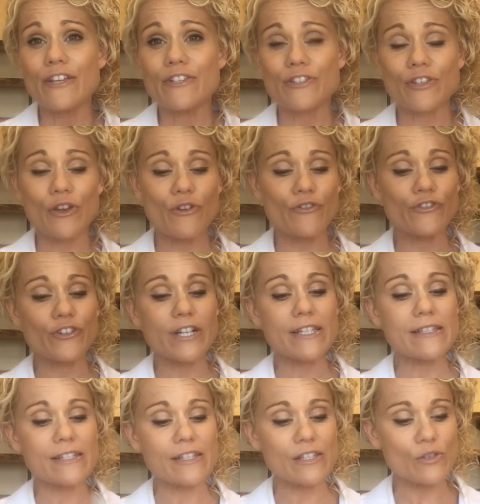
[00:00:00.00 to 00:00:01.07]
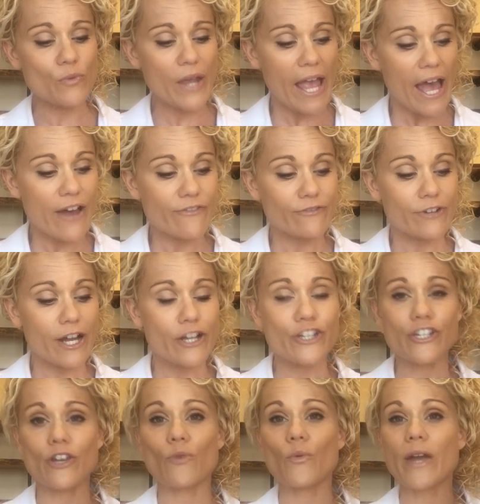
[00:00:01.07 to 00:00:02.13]
So for instance, we have
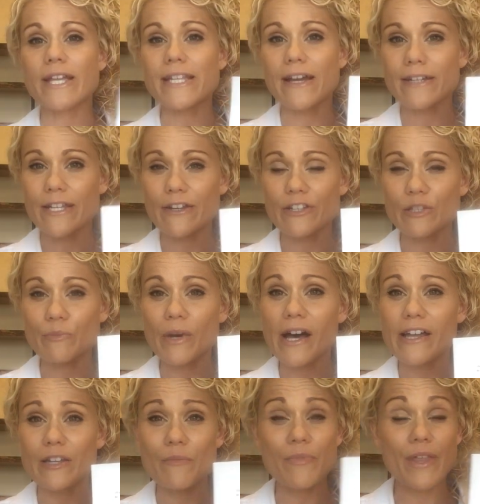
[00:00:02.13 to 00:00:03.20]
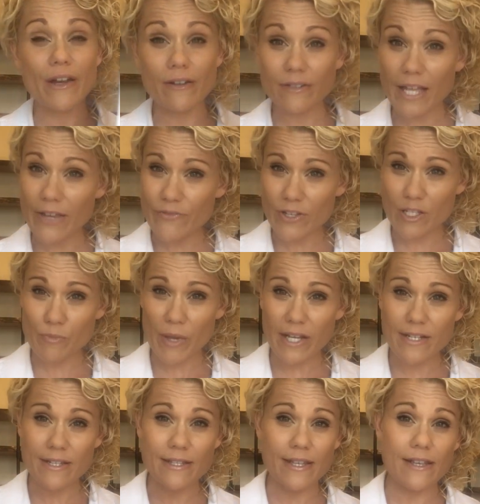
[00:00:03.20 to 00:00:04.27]
Russia way down here at the bottom. Their life
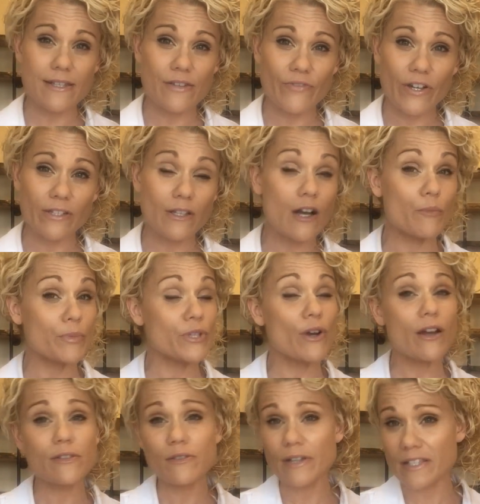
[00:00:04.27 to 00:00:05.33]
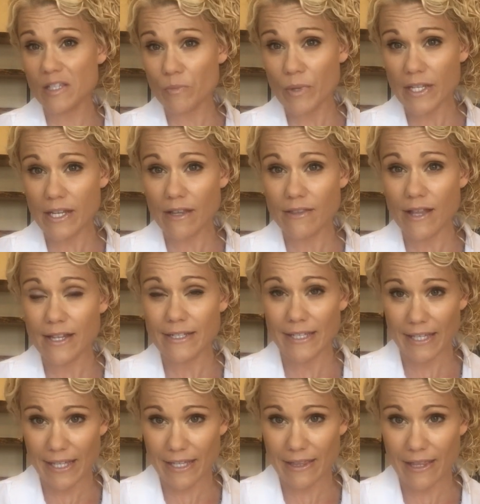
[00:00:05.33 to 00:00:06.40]
expectancy isn't very long, but they're also not spending a lot to
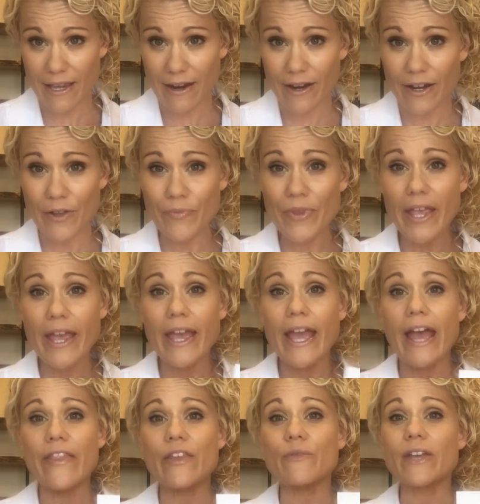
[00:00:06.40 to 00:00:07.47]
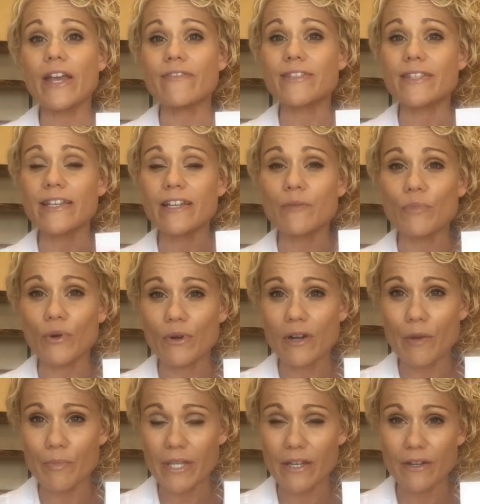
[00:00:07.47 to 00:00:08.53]
get there. And then we have Singapore
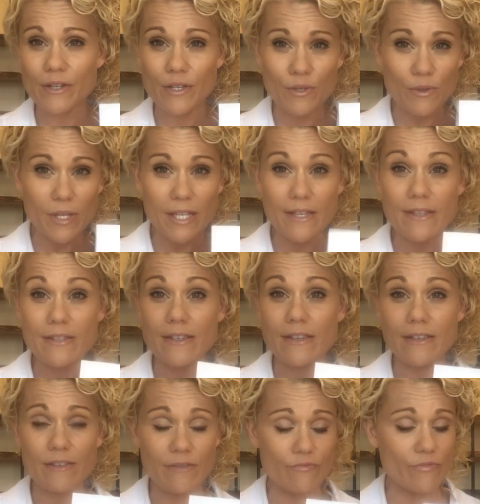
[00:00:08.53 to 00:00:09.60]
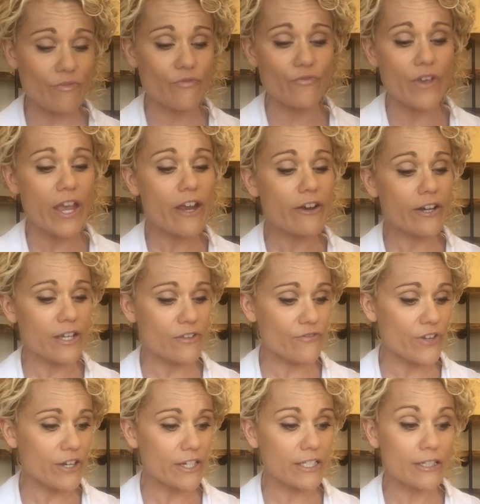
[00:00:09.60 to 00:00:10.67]
up here, who is
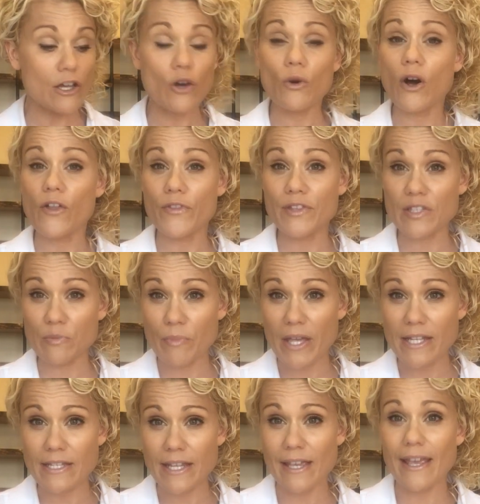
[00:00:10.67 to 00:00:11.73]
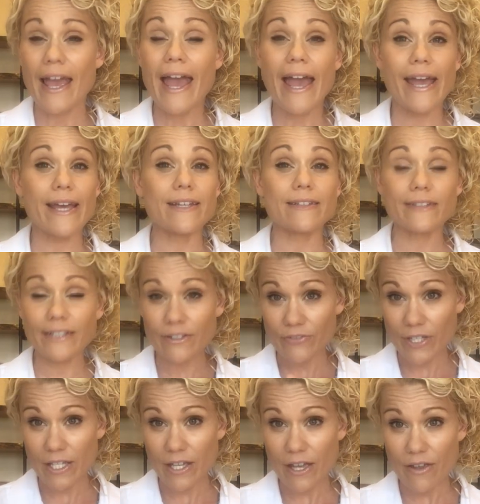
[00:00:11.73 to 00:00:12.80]
very low on the spending and
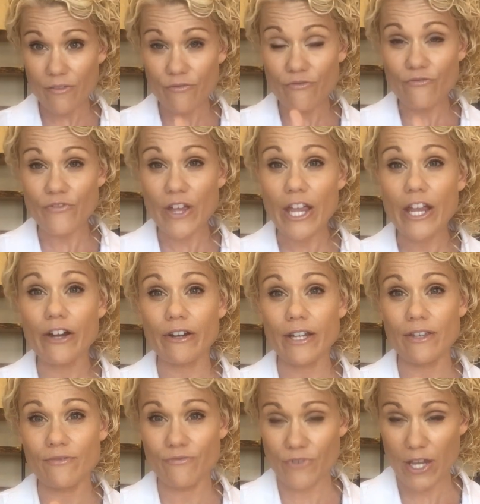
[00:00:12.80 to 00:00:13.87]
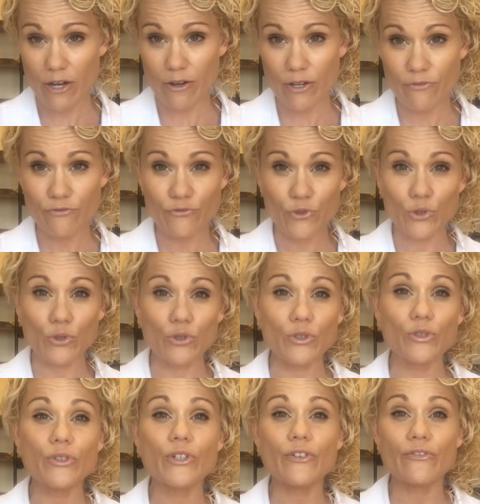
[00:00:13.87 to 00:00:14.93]
living a very
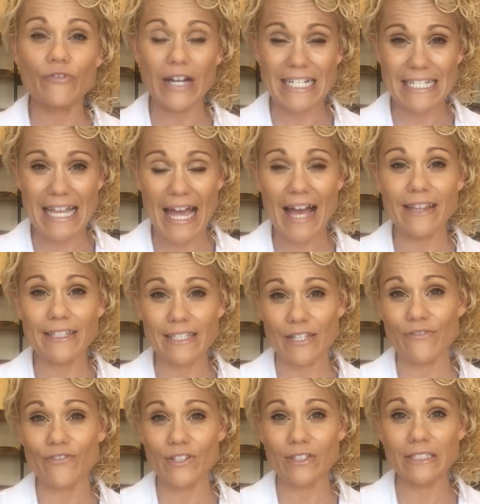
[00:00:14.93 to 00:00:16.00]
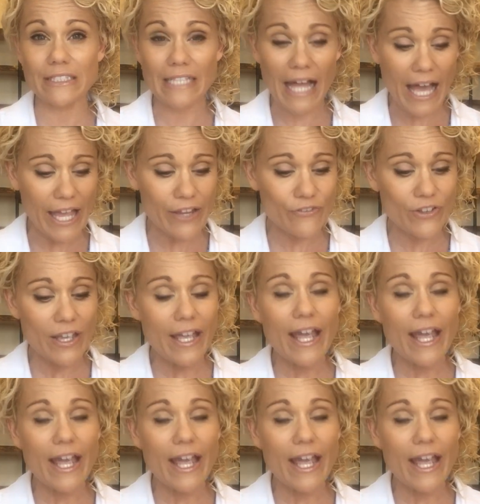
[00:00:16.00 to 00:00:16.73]
full, vitality-filled life.